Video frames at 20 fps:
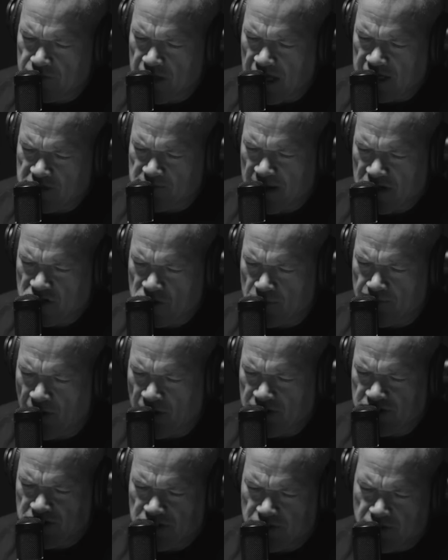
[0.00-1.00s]
As Major
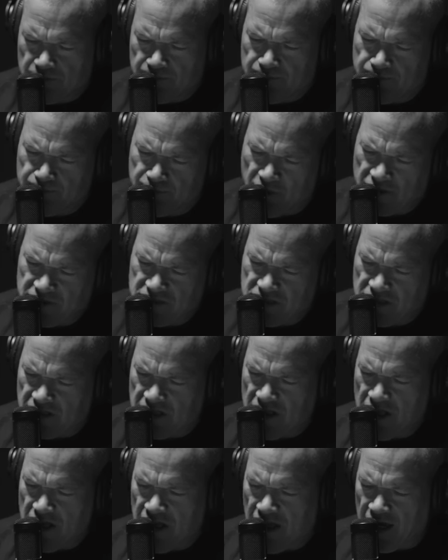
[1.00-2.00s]

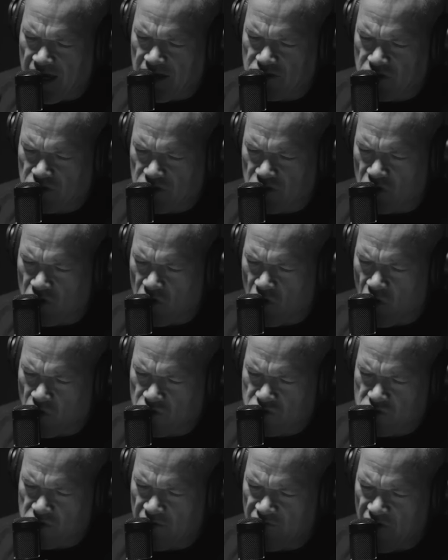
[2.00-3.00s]
Bunting entered the
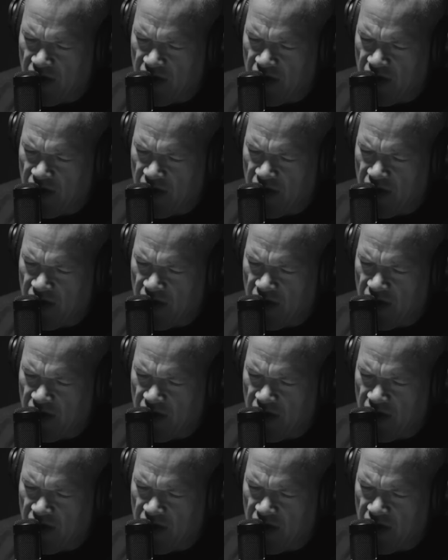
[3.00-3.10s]
cauldron of